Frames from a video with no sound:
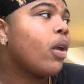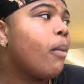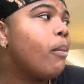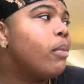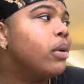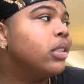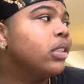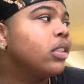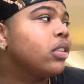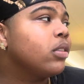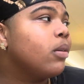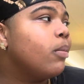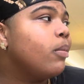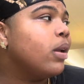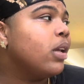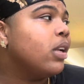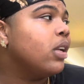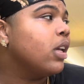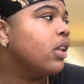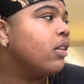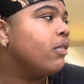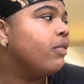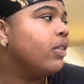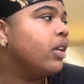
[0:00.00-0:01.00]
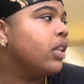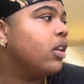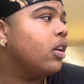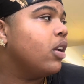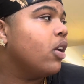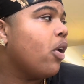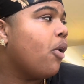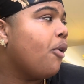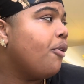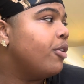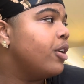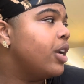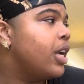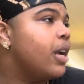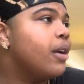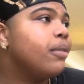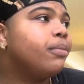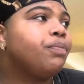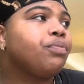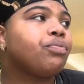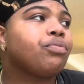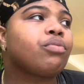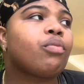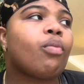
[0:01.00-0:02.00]
But it's gonna be another video on
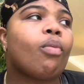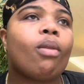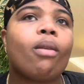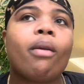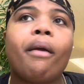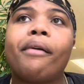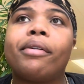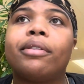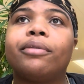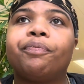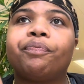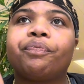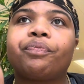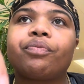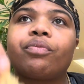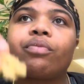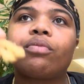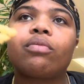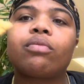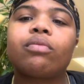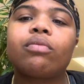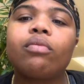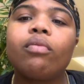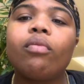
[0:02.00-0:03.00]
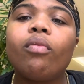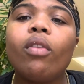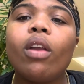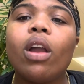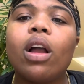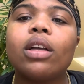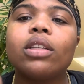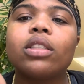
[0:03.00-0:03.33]
that.